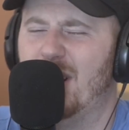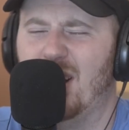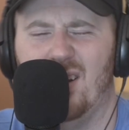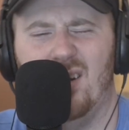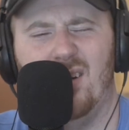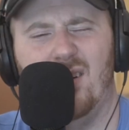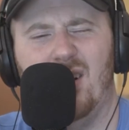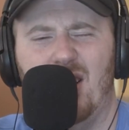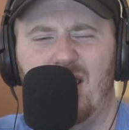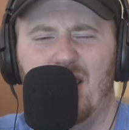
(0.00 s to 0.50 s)
I'm like,
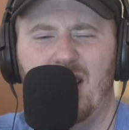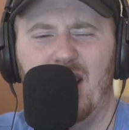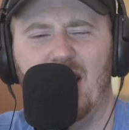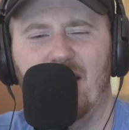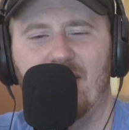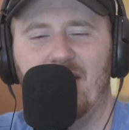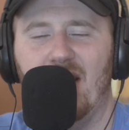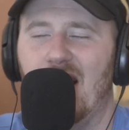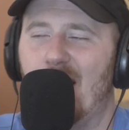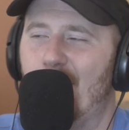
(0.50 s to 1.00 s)
oh, I only
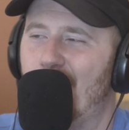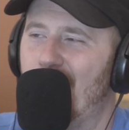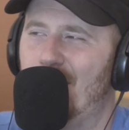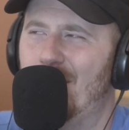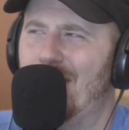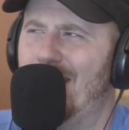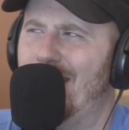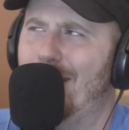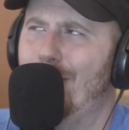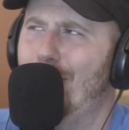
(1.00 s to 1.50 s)
have, but
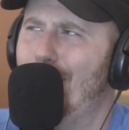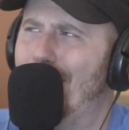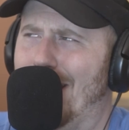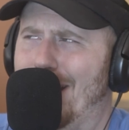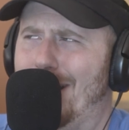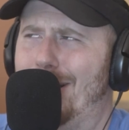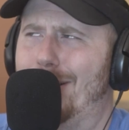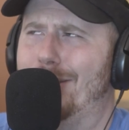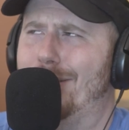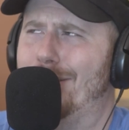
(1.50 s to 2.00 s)
I'm like, who
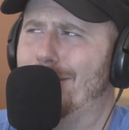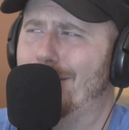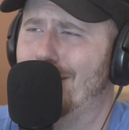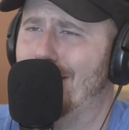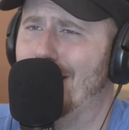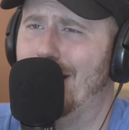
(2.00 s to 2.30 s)
cares?